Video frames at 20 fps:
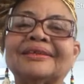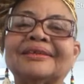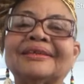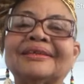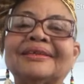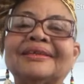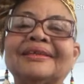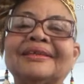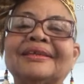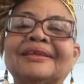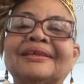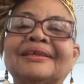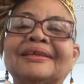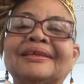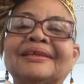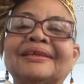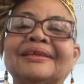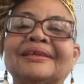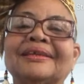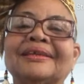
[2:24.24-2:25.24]

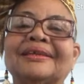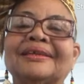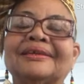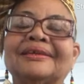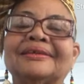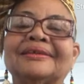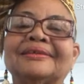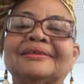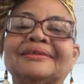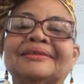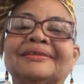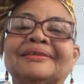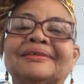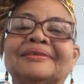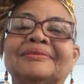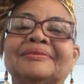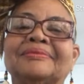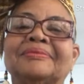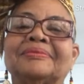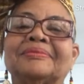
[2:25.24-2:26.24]

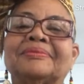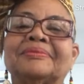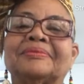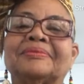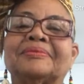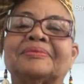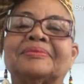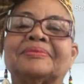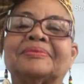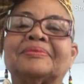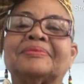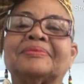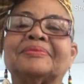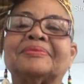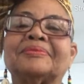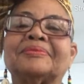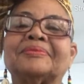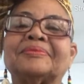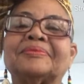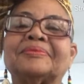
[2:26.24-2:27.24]

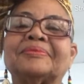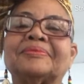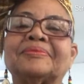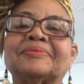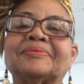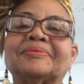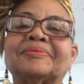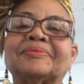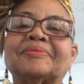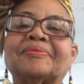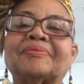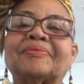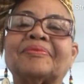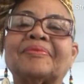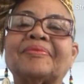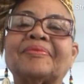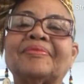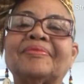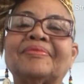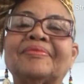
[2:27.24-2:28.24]

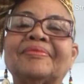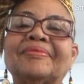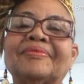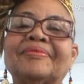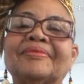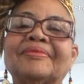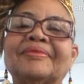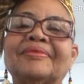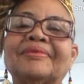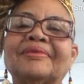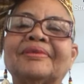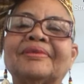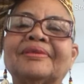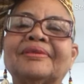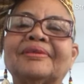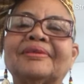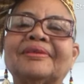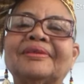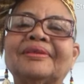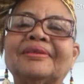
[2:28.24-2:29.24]

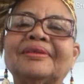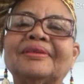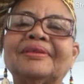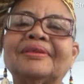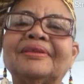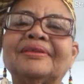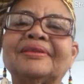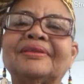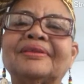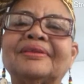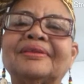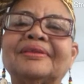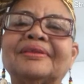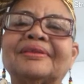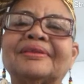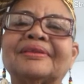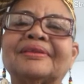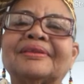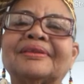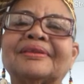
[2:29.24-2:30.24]

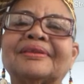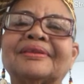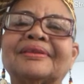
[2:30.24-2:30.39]
(silent)